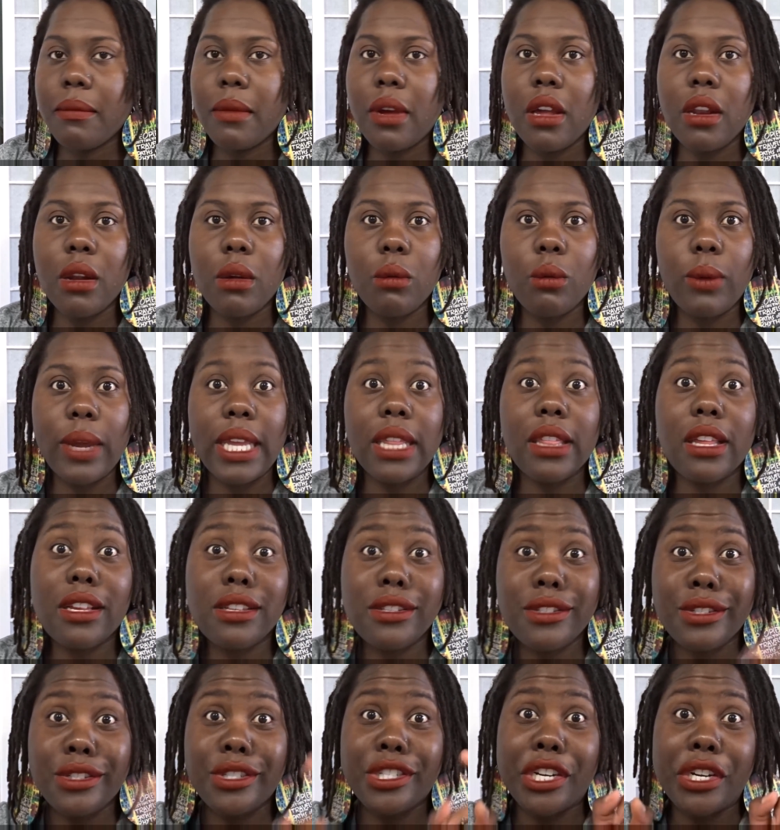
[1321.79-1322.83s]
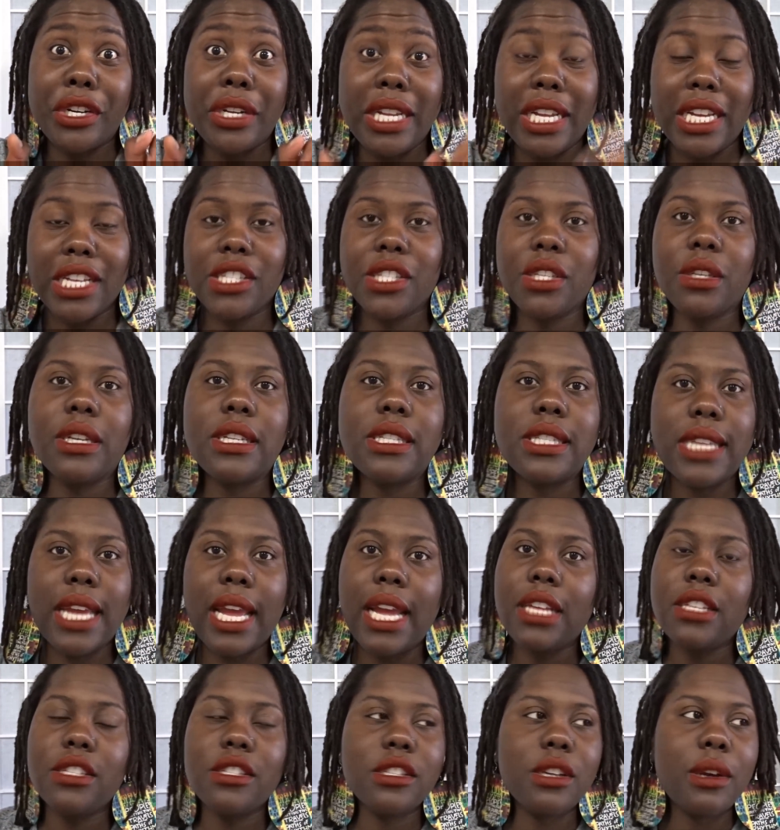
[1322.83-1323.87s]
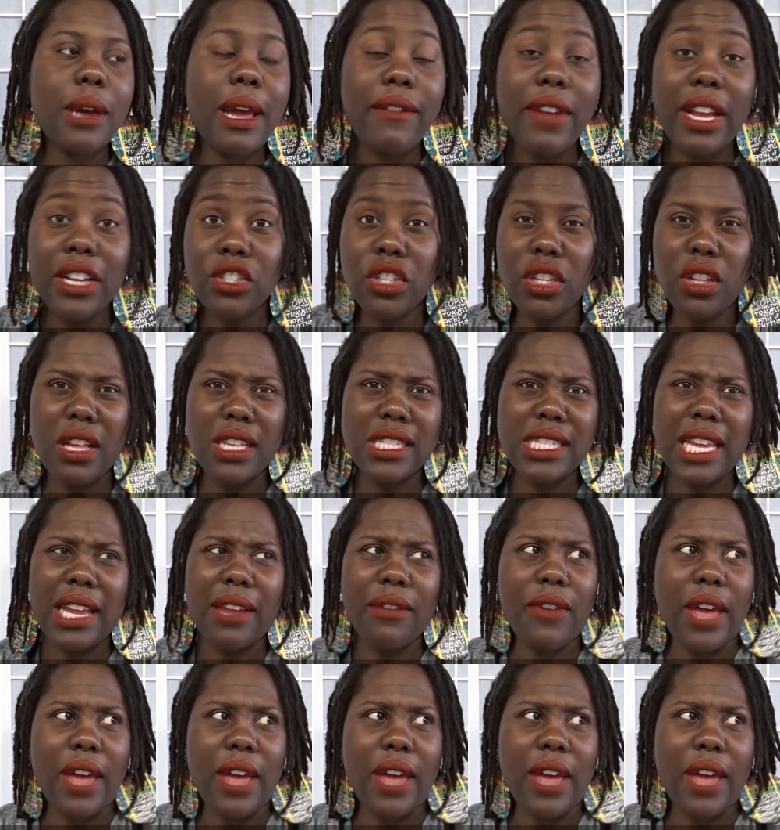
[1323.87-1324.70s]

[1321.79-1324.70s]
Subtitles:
on a weight loss journey, as you could say. So I've actually lost like